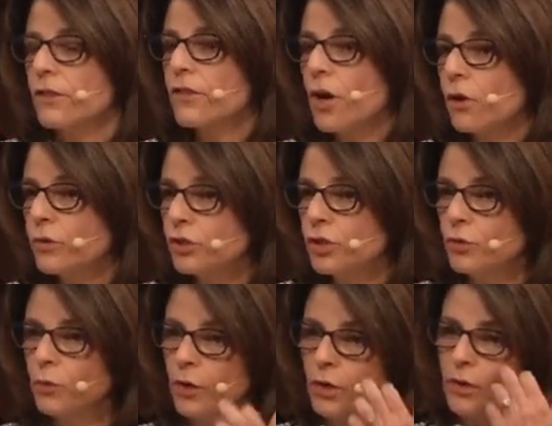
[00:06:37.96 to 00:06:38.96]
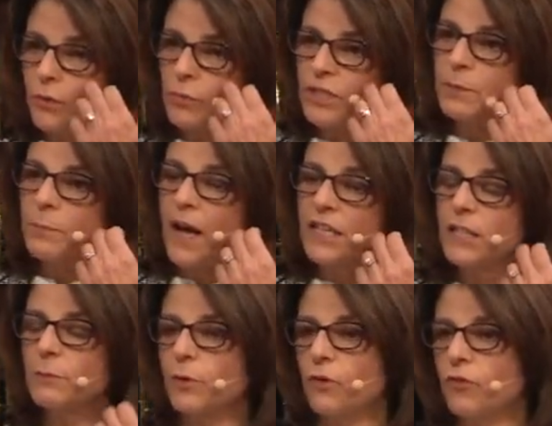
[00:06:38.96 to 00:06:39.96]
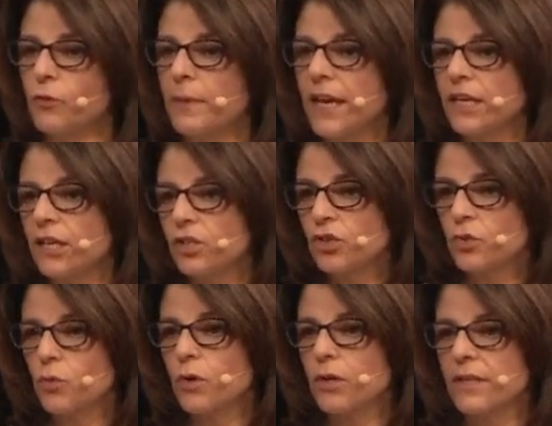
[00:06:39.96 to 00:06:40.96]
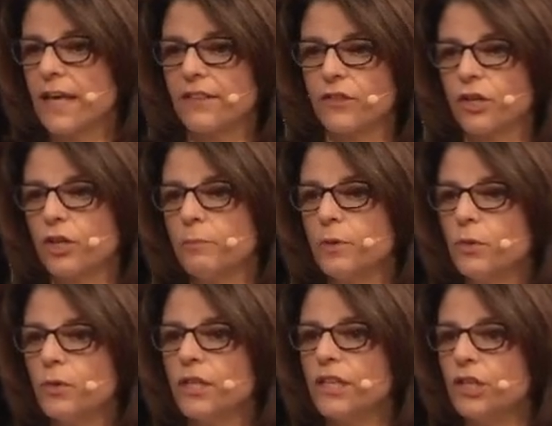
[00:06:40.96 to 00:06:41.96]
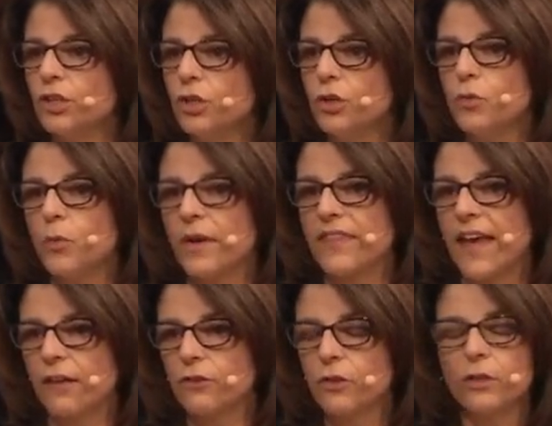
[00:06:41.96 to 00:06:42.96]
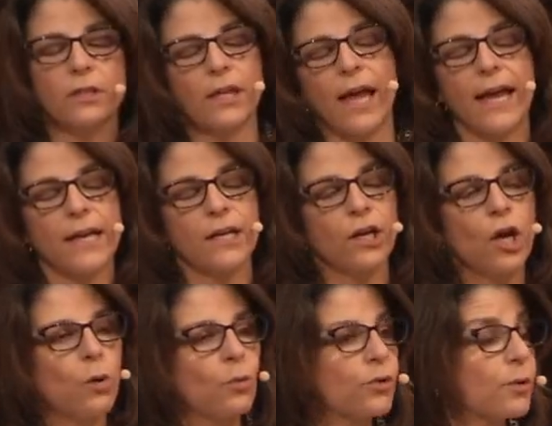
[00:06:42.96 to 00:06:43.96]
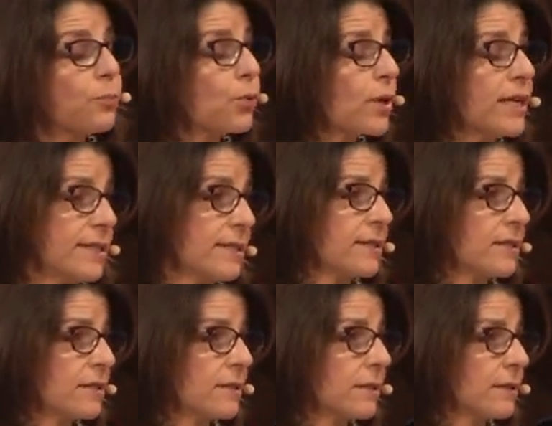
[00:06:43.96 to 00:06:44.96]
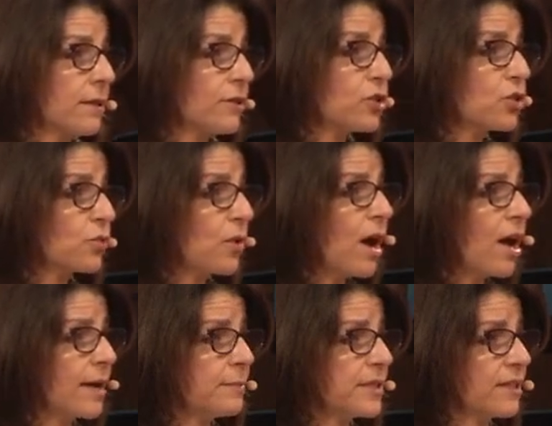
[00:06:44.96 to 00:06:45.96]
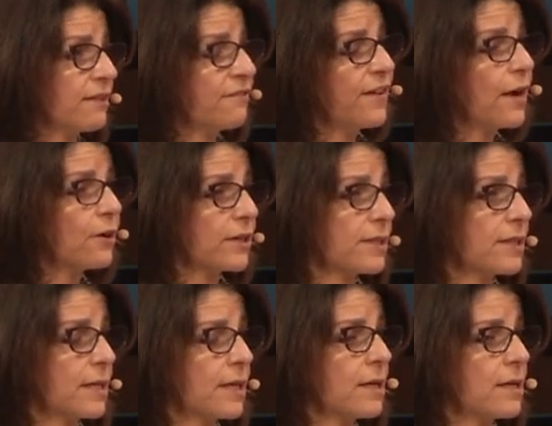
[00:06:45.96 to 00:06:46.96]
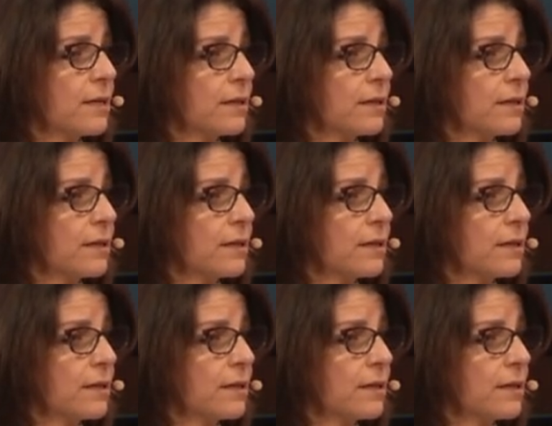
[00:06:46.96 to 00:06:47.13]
those who were responsible for making sure that the community knew what that looked like were the priests, the scribes, and the Pharisee.